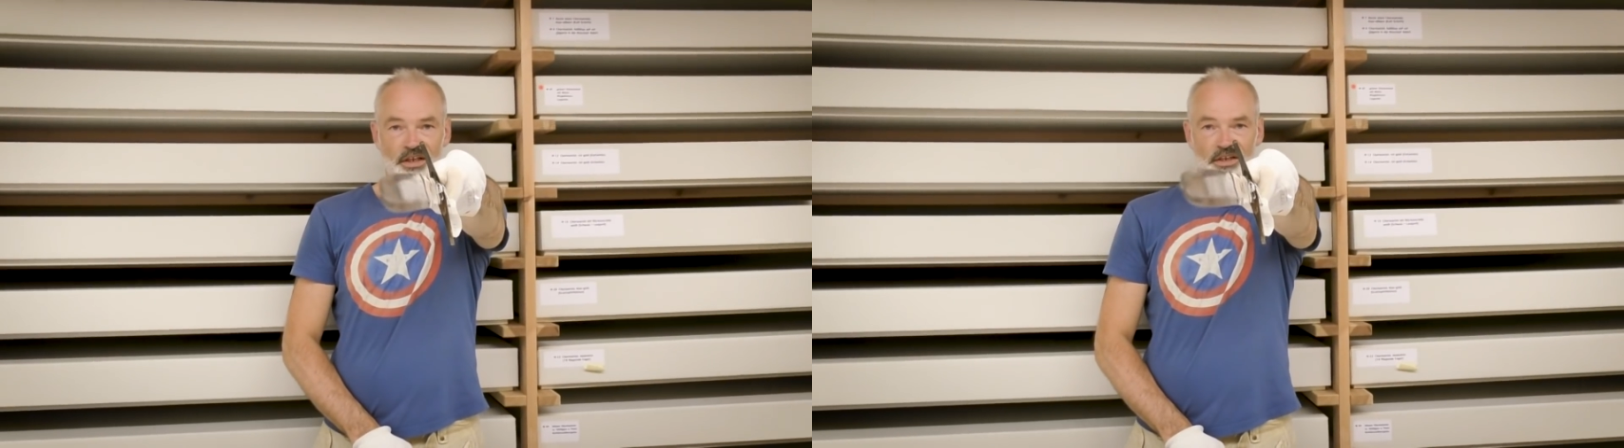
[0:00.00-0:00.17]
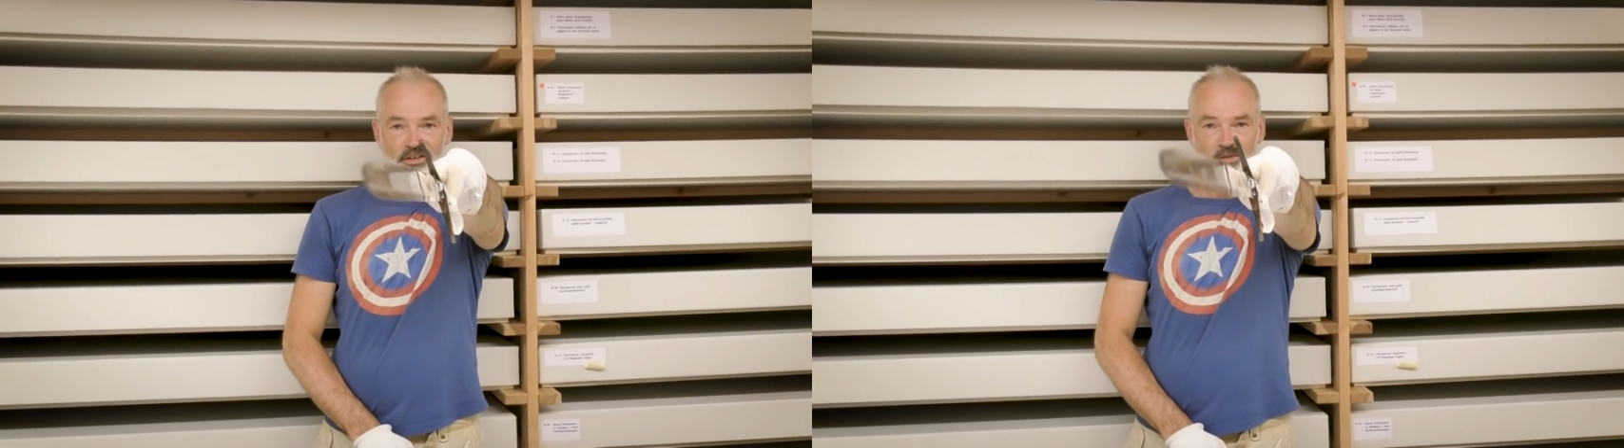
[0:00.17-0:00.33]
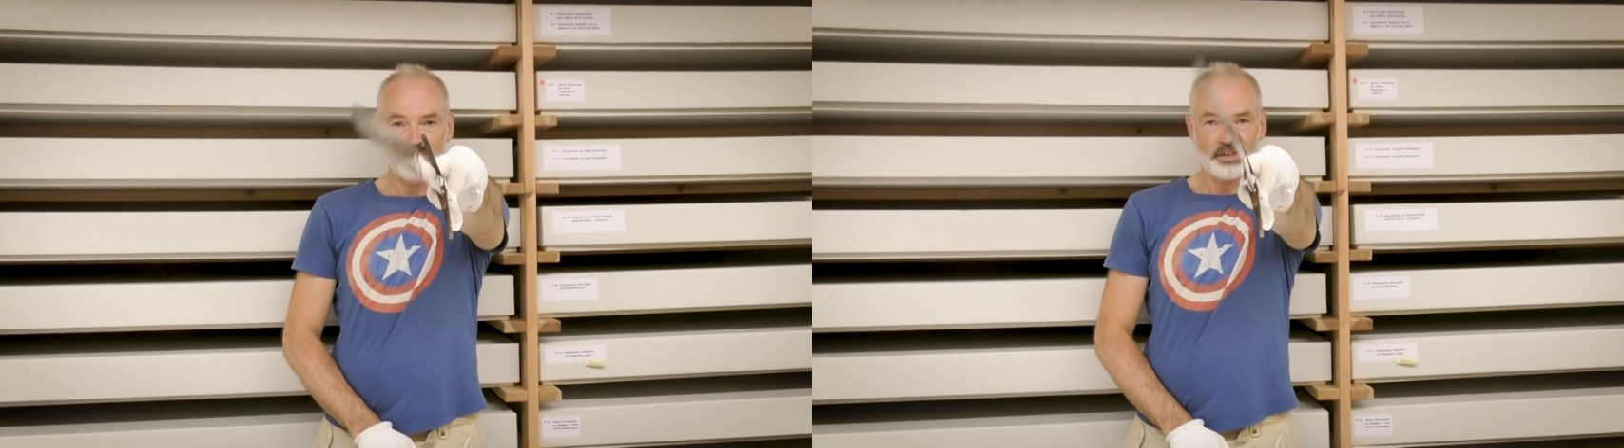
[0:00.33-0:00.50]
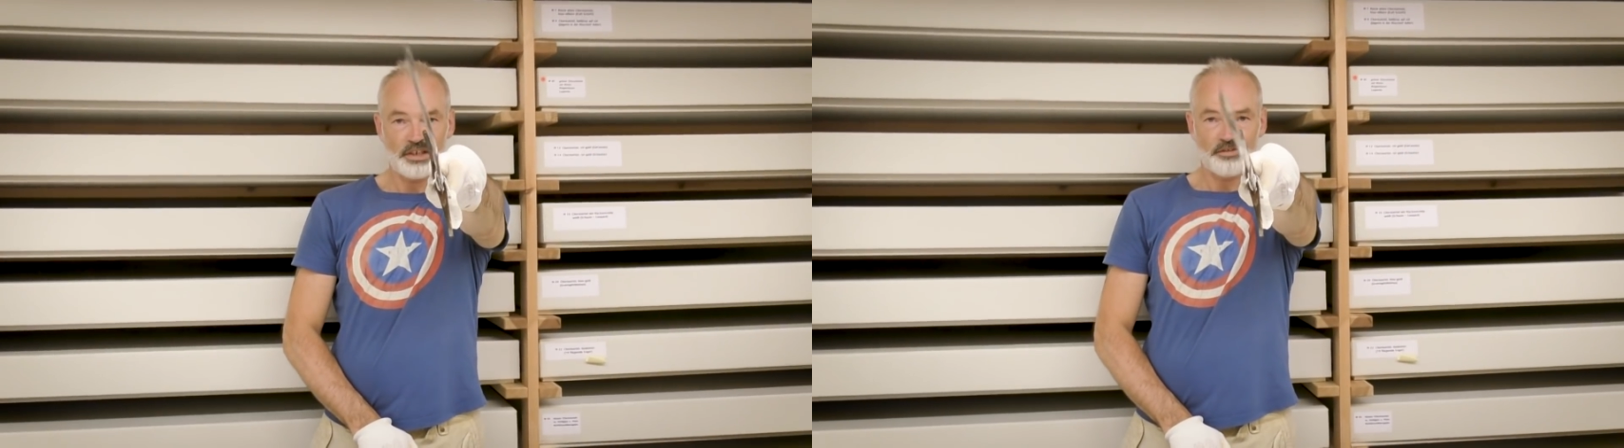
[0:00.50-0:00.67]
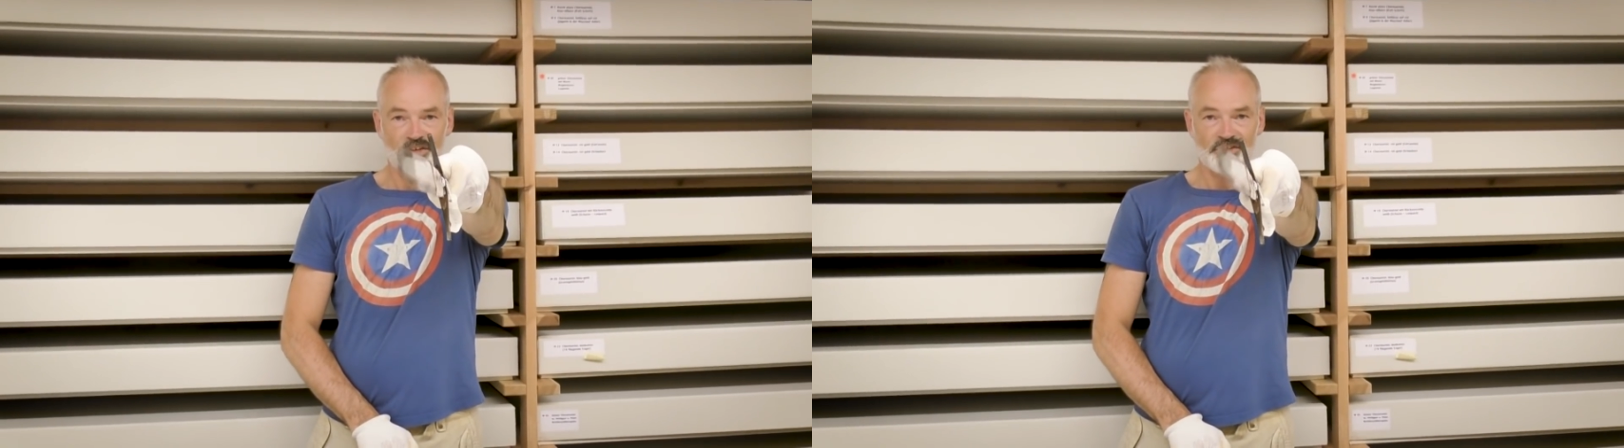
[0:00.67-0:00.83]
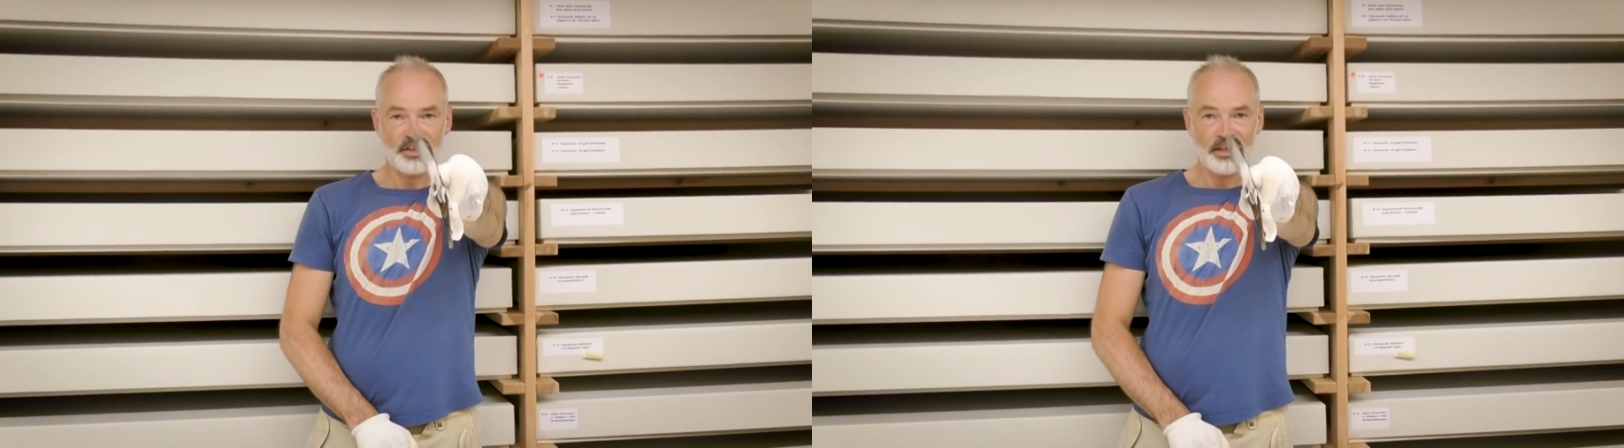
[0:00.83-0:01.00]
ultimately
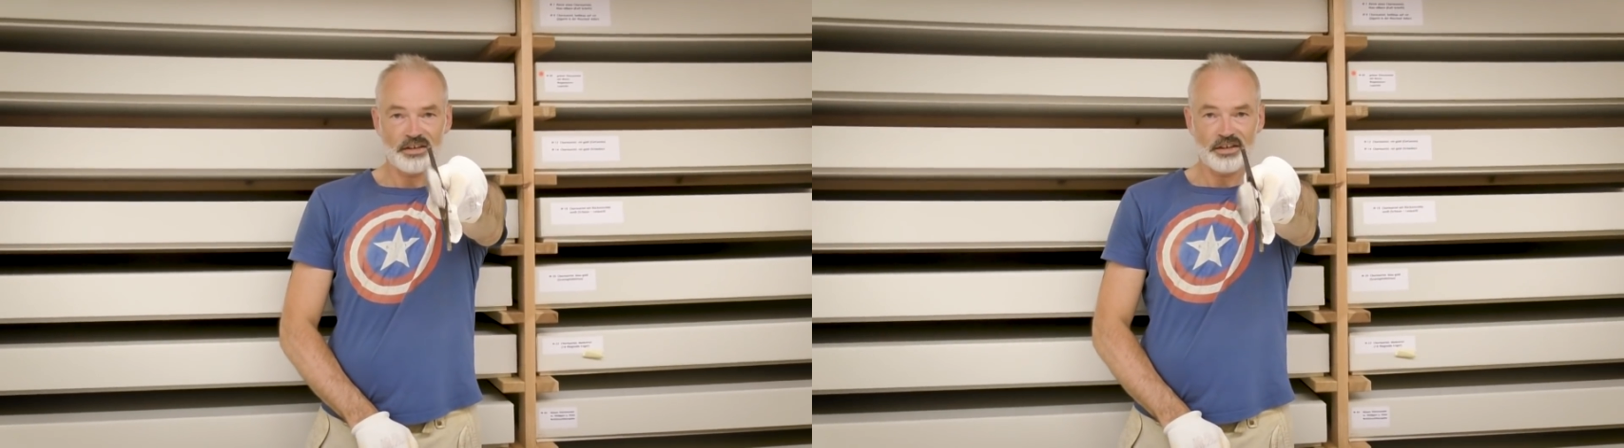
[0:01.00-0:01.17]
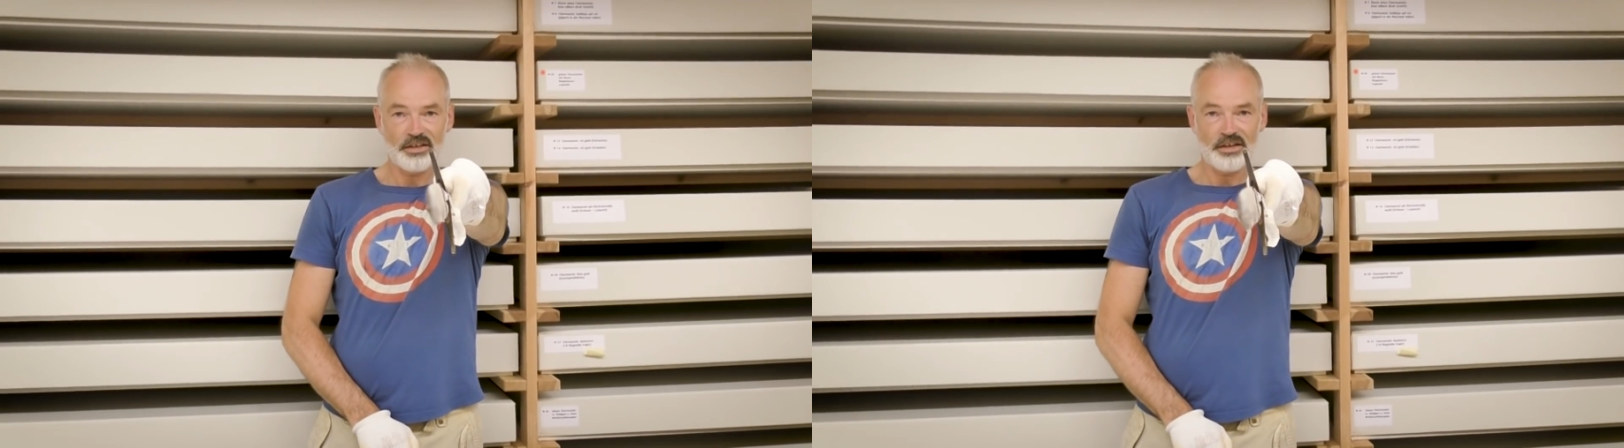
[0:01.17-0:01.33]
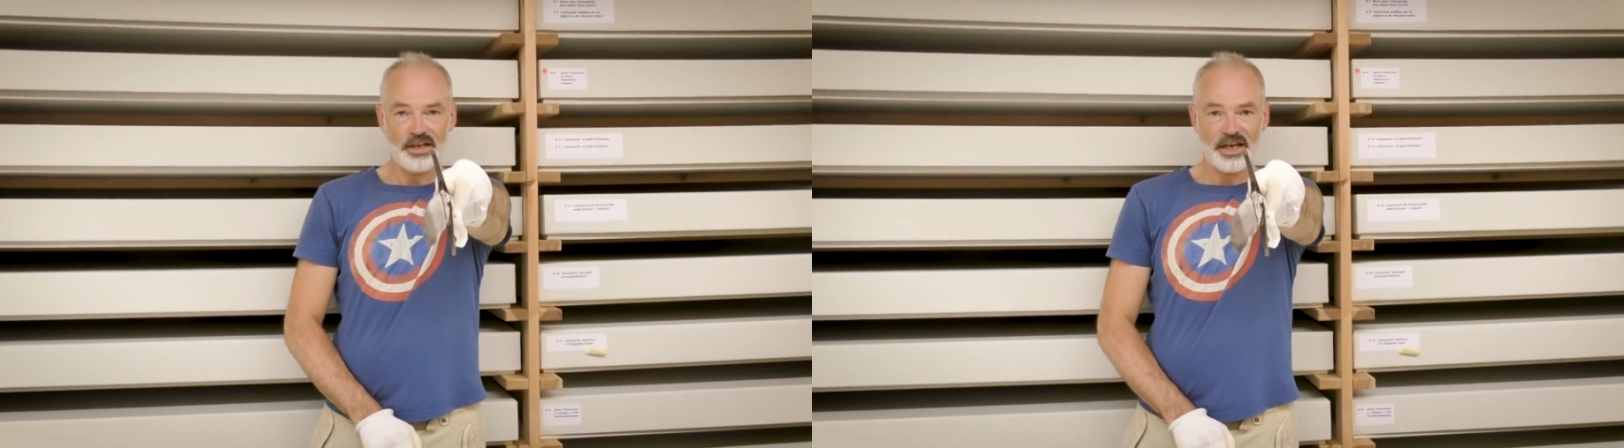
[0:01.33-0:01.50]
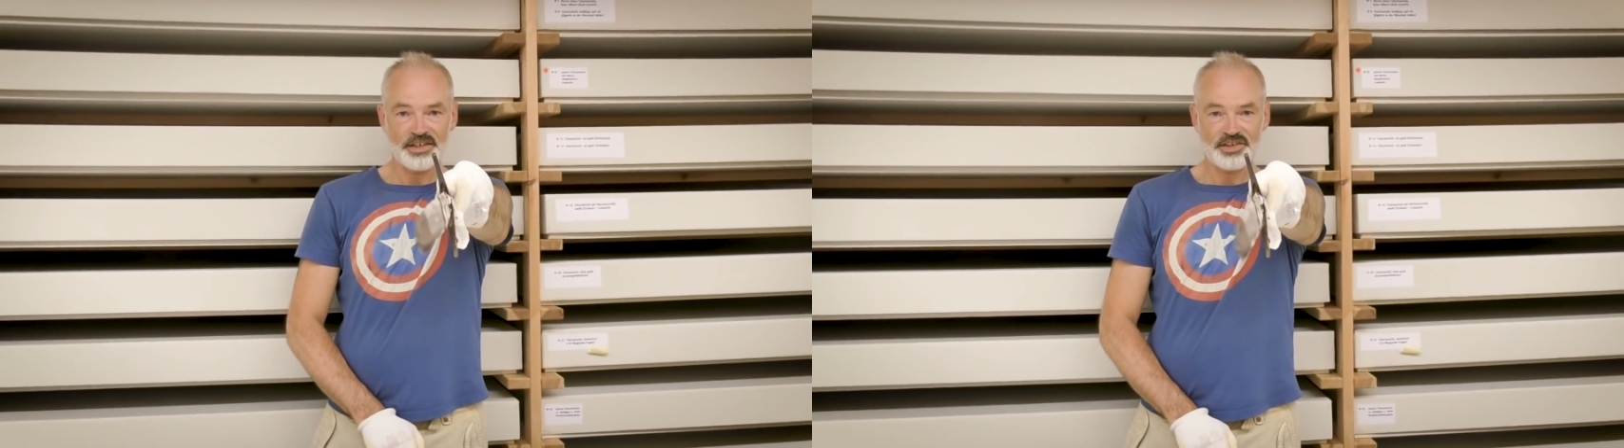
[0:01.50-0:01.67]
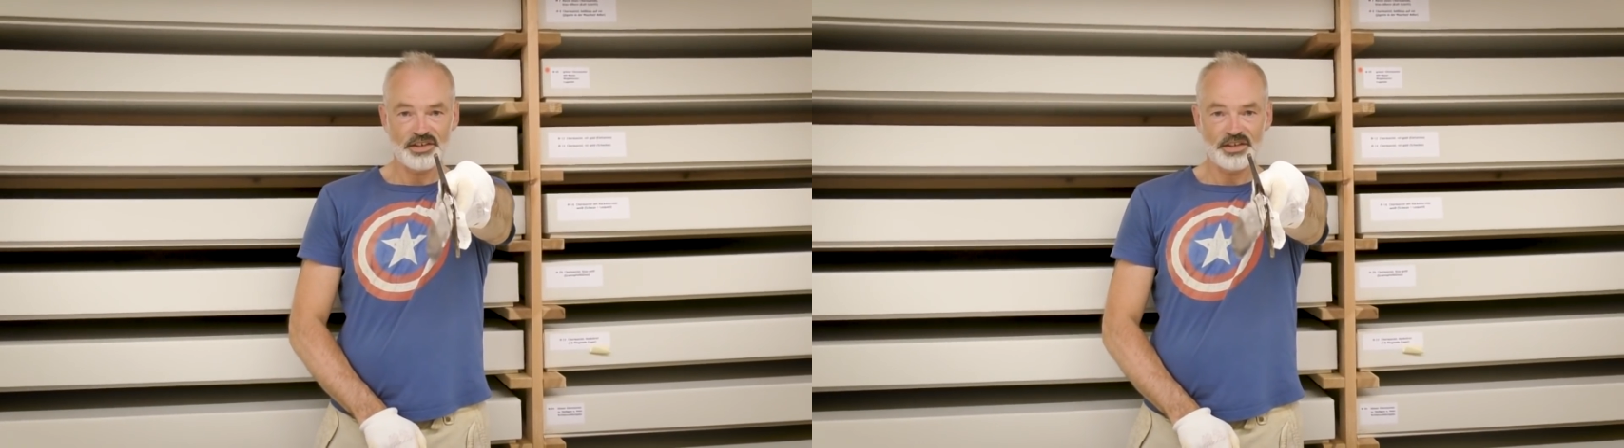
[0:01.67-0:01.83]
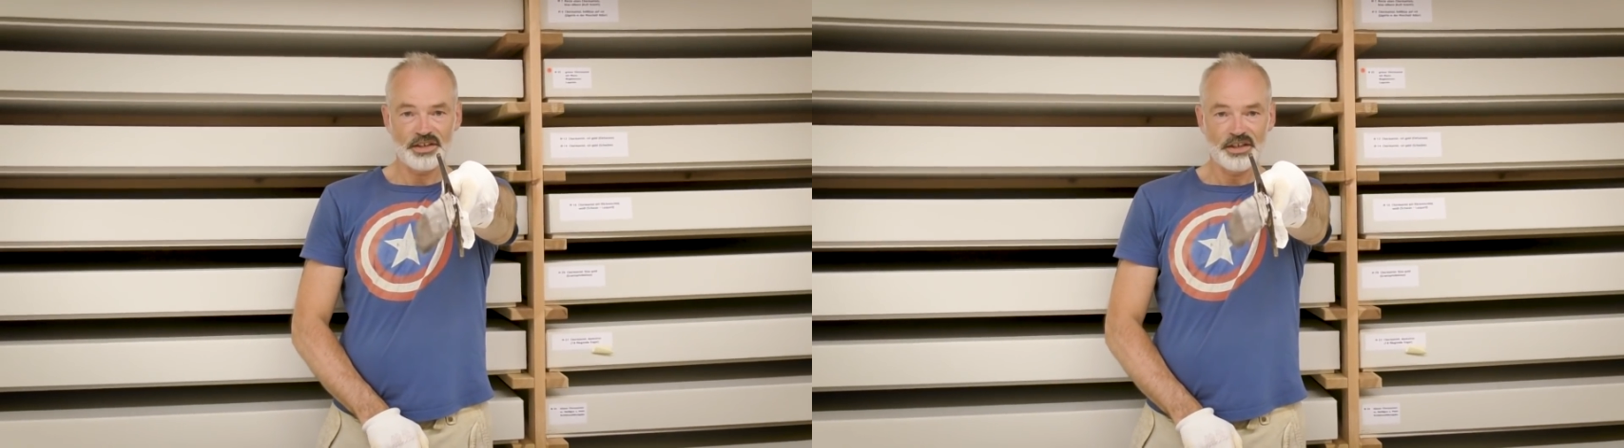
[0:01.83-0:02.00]
result in a
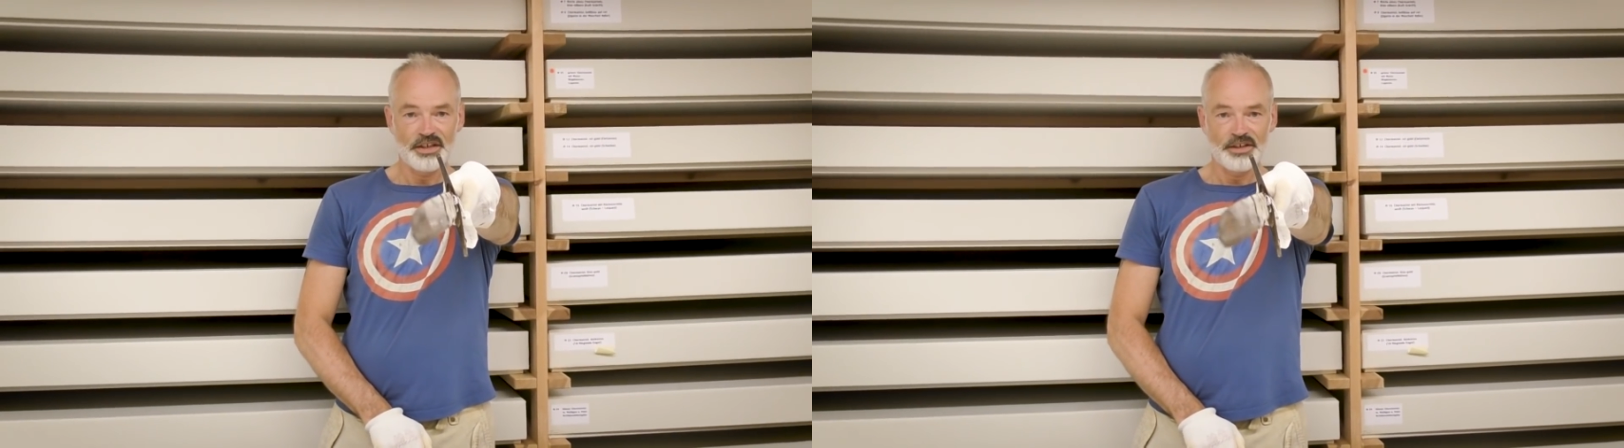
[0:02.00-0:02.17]
nasty